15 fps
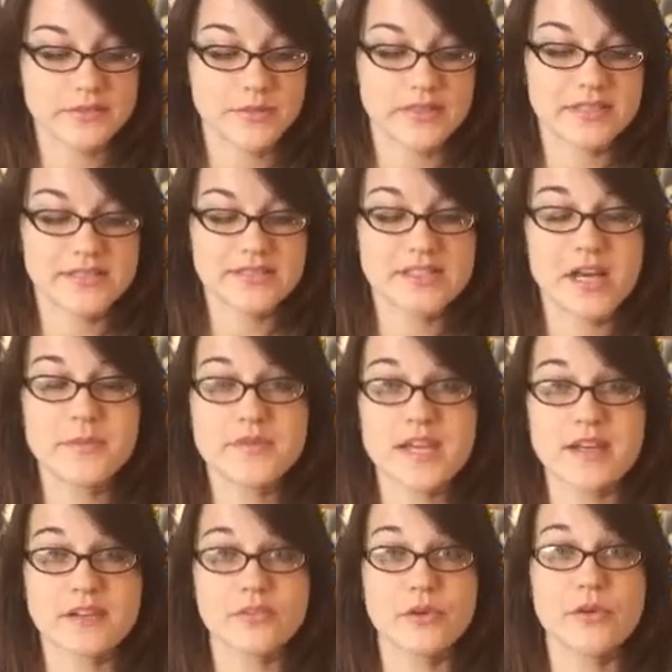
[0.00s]
We stopped
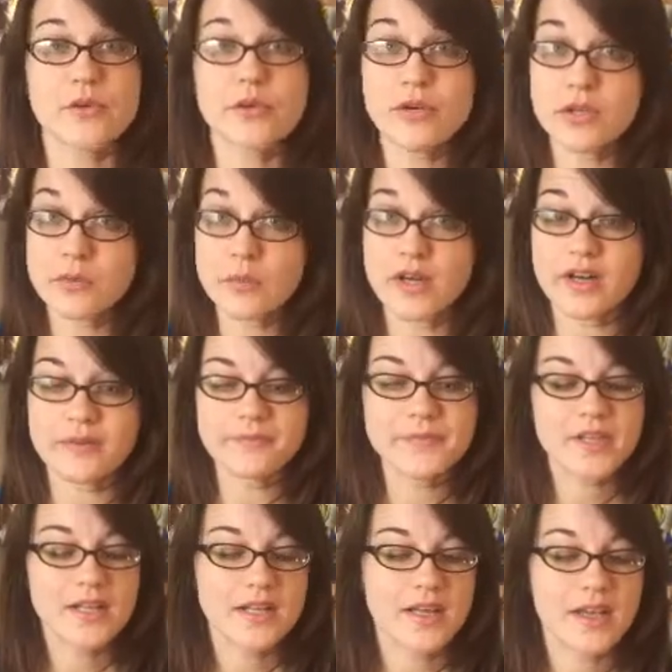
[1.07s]
at a local Goodwill,
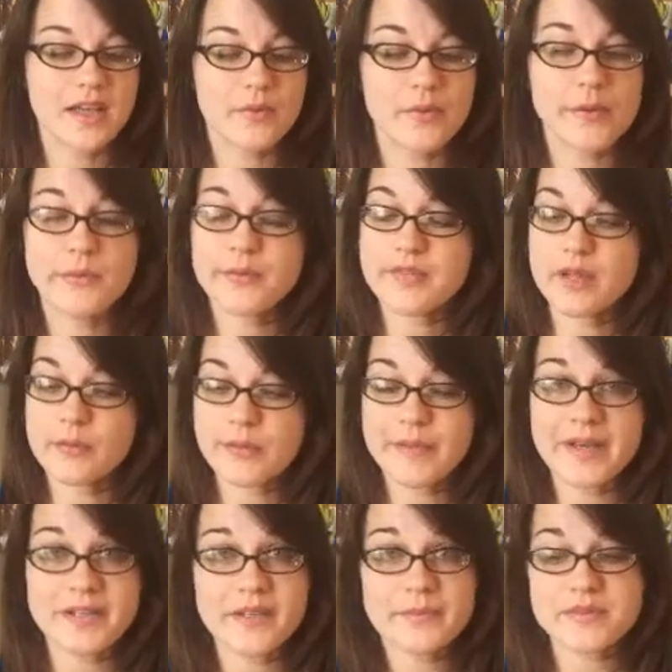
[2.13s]
and while we were there, we
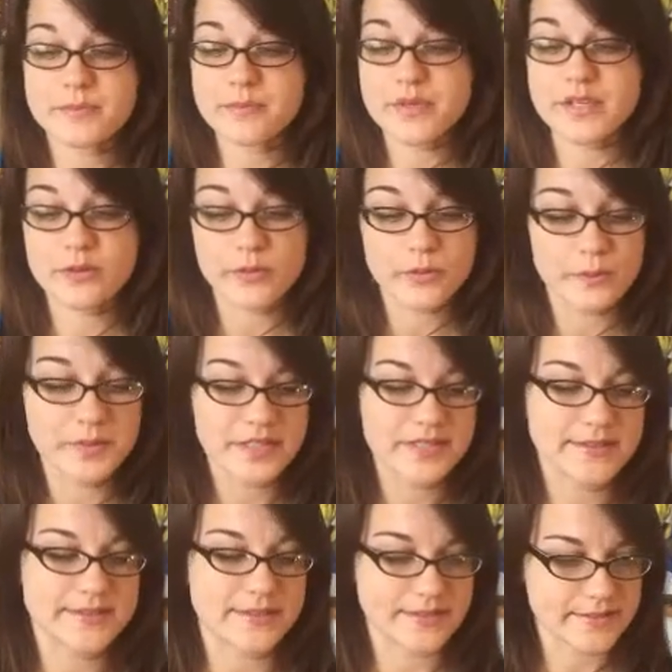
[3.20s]
picked up some pretty cool
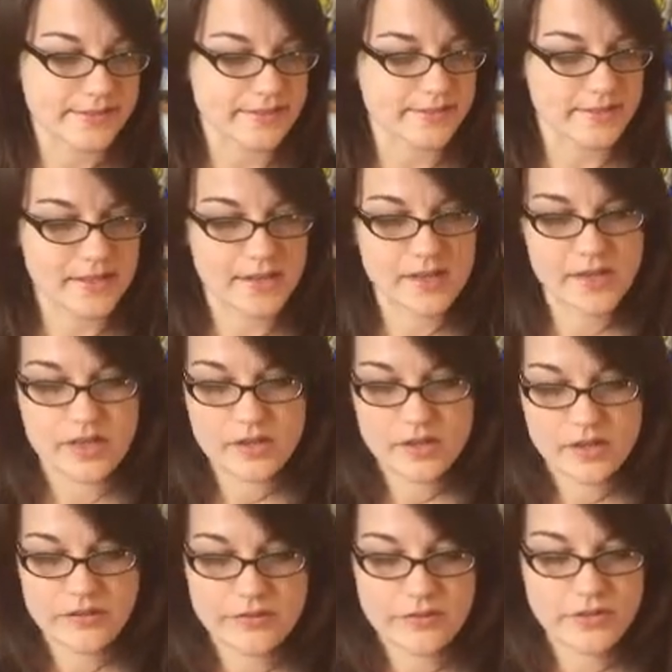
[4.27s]
pieces.
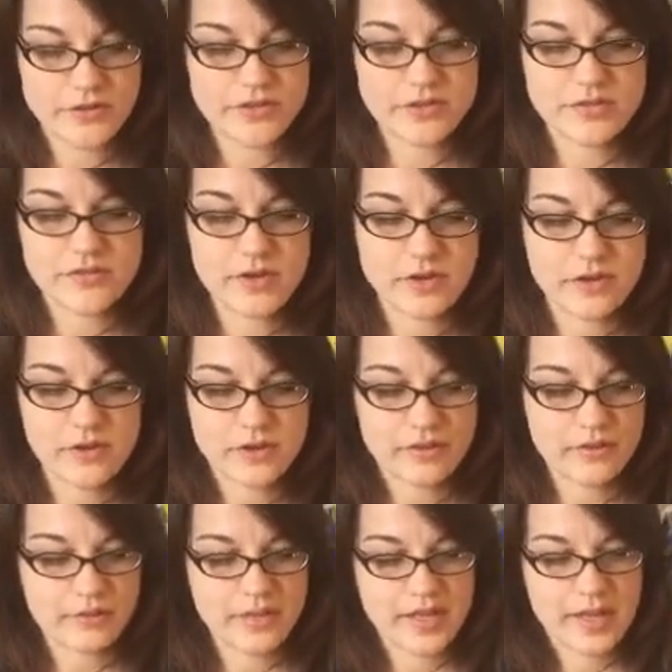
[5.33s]
First of all,
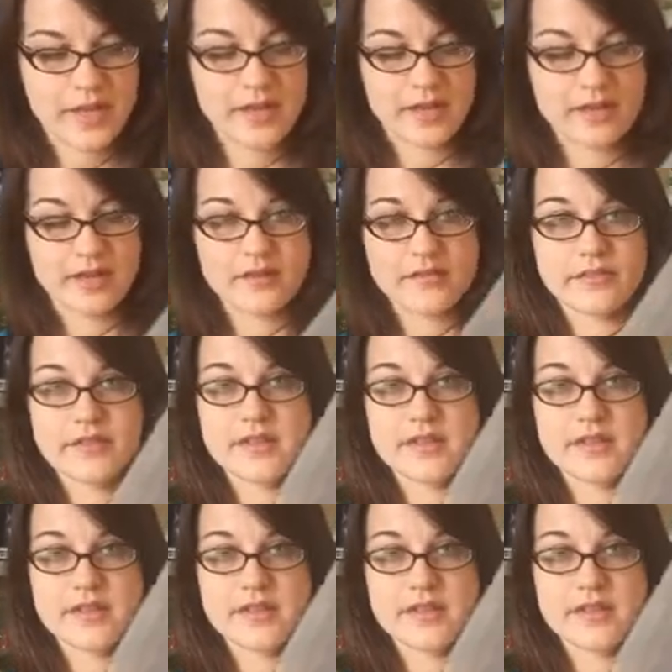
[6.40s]
we have